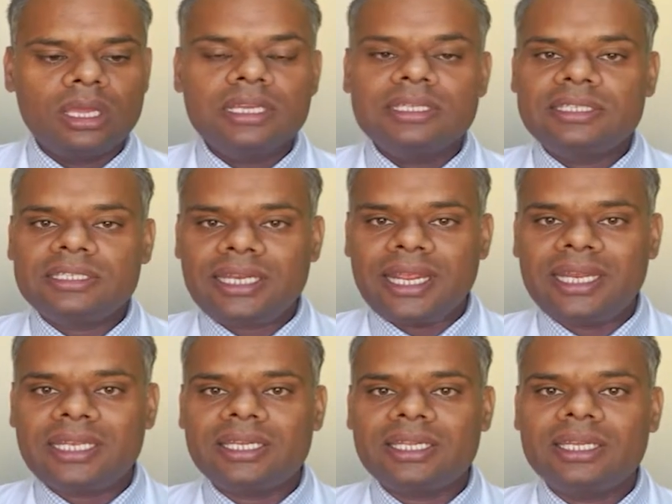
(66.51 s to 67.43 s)

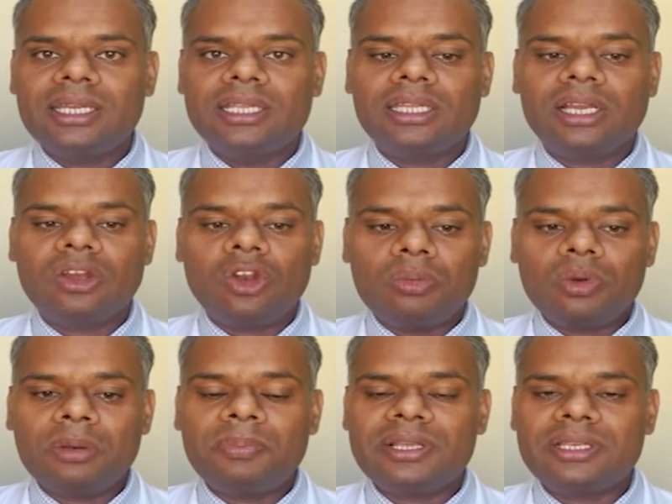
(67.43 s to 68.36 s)
State the
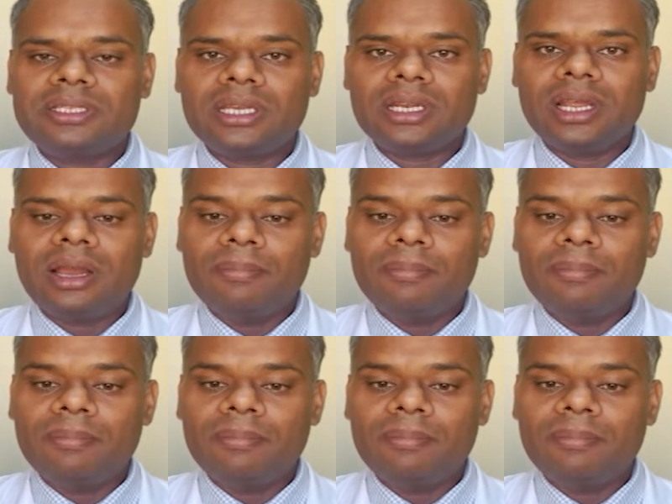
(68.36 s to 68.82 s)
glomerular pressure,